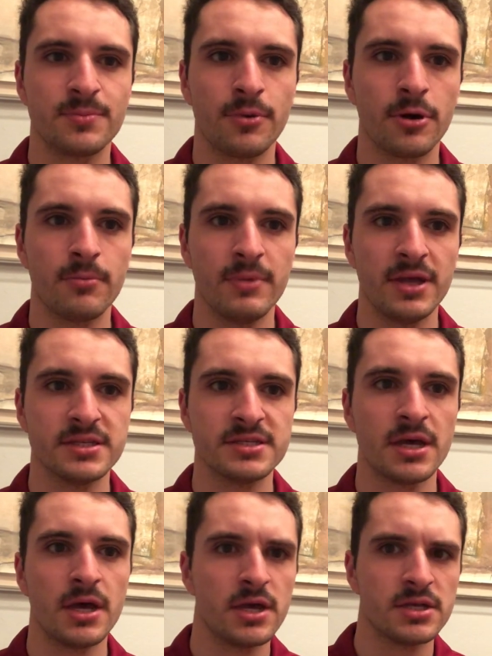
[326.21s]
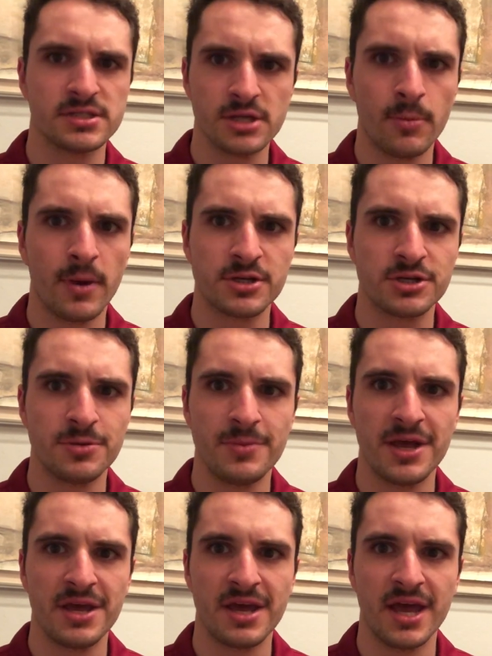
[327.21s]
support means so much to
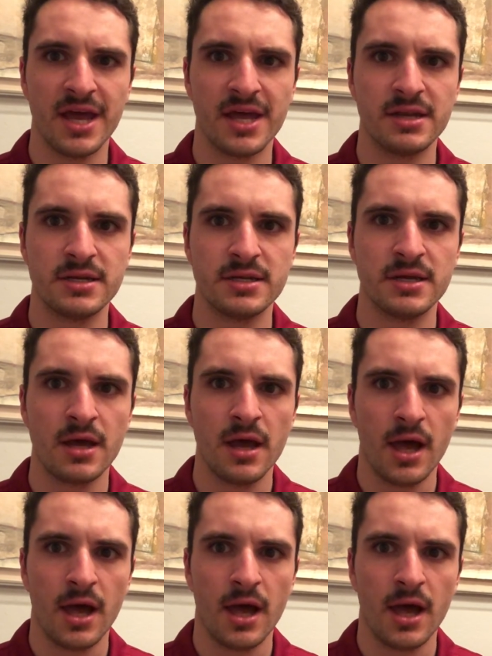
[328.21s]
me, and